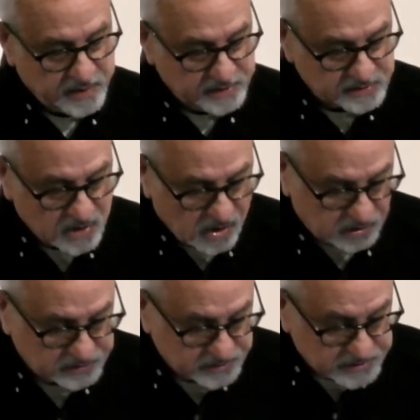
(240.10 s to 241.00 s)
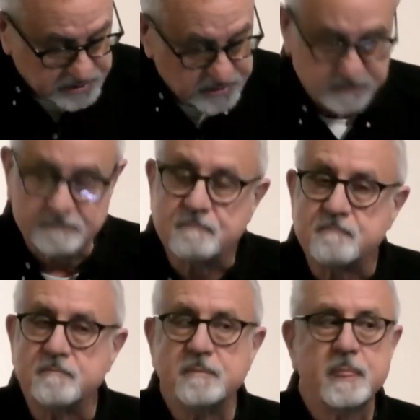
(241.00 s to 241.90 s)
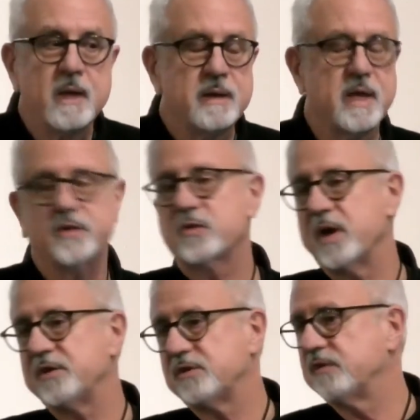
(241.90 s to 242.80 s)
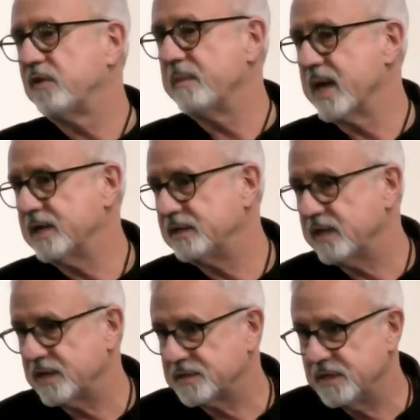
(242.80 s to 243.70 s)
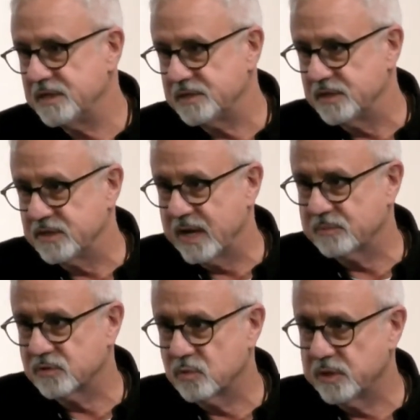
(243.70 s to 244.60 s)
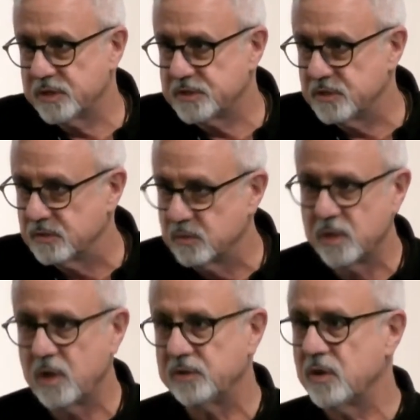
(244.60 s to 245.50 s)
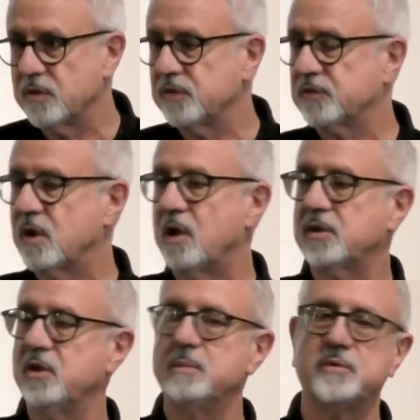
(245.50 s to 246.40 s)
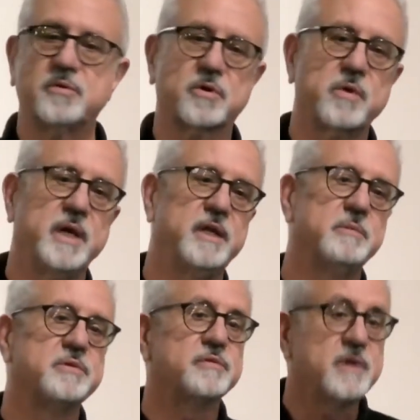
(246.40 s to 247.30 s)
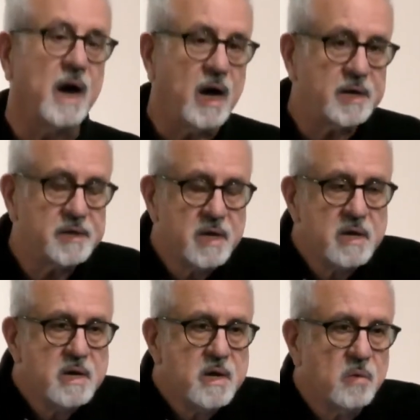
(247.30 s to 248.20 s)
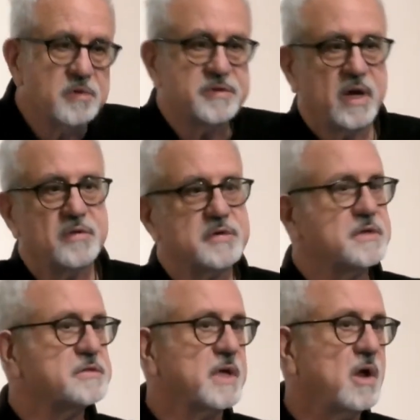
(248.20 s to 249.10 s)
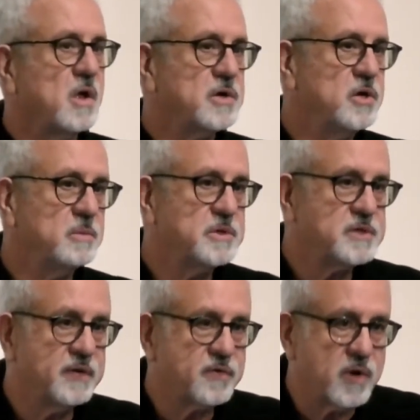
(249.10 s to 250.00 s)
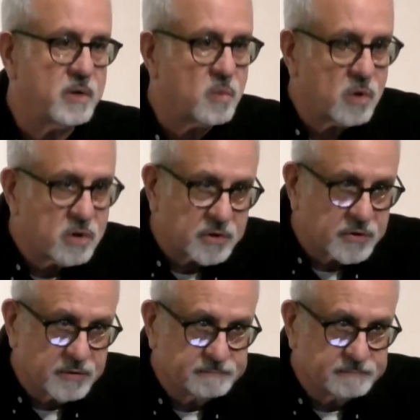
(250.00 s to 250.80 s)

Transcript: he's called to do. Now, the creation of humanity, that's easy, chapters 1 and 2. We all know this. All humans are created in the image of God, which tells us that all humans have great worth.